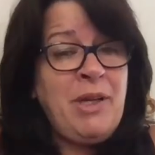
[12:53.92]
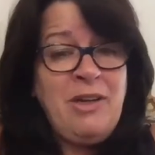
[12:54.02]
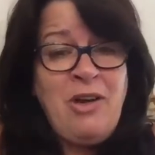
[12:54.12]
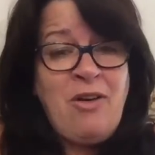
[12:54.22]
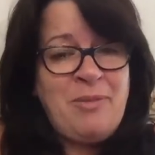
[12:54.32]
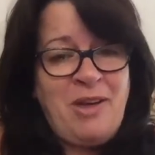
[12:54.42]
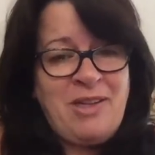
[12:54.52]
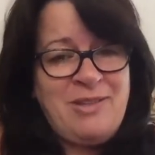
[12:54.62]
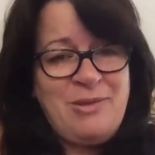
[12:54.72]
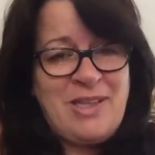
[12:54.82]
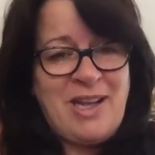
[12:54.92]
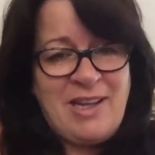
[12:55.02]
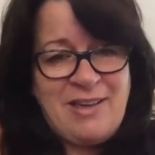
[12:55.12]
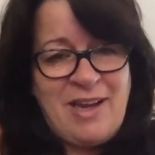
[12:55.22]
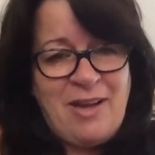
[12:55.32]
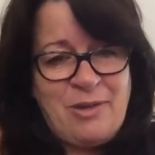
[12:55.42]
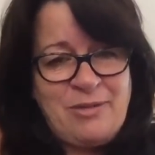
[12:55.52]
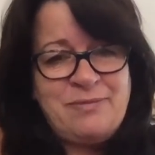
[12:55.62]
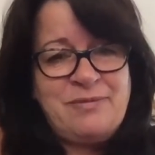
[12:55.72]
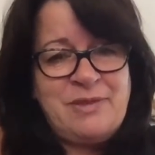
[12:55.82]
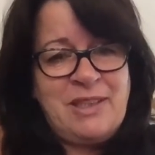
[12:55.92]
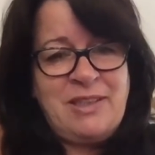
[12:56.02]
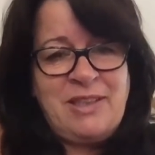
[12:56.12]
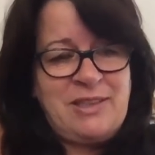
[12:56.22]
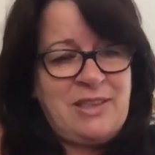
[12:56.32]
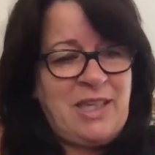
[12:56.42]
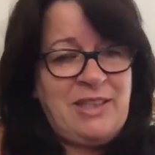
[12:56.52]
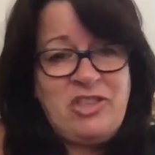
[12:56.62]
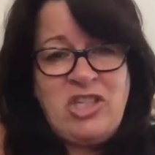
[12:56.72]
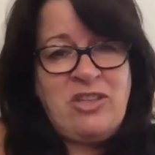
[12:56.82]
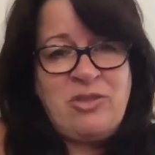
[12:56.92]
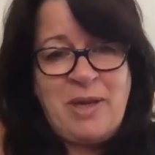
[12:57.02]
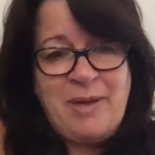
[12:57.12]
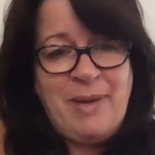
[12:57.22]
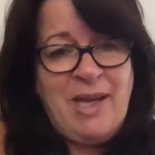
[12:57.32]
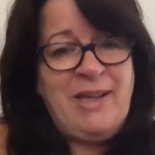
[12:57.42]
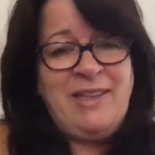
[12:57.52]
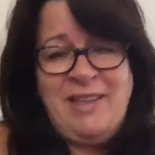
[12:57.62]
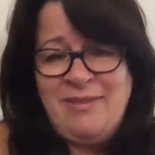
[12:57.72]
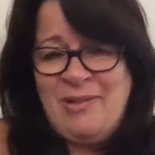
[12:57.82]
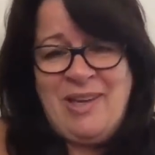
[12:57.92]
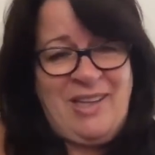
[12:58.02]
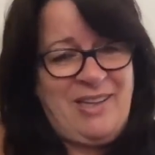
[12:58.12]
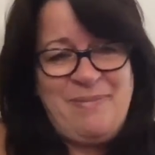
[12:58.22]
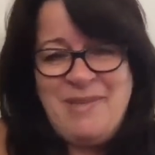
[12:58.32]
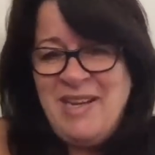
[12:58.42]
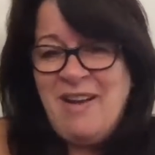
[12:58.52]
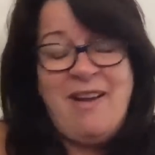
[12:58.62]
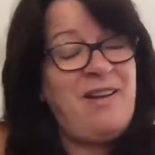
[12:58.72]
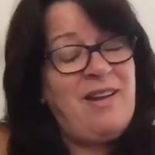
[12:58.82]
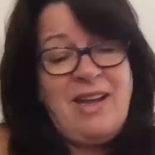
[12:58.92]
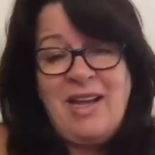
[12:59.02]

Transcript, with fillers: But no, I'm not doing that now unless I change my mind while I'm there.